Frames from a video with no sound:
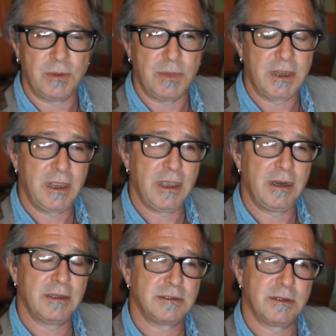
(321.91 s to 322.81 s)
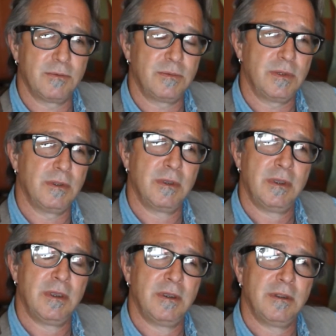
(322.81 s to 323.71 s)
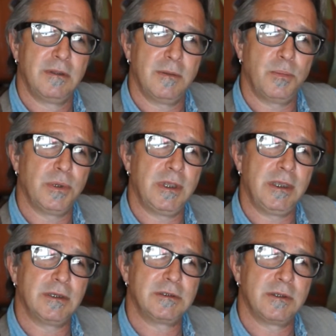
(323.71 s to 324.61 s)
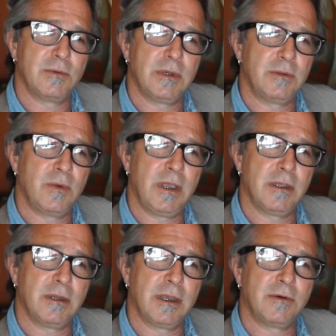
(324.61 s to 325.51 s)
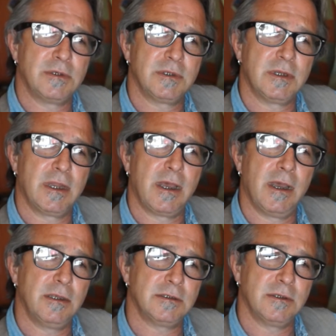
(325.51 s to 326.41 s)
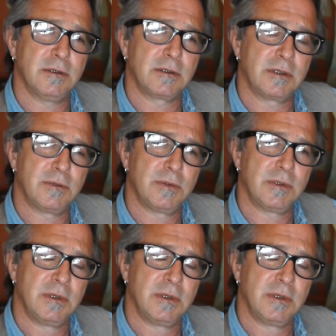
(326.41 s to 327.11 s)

The mechanics, the blinks, the way Allegra's little eyes looked, it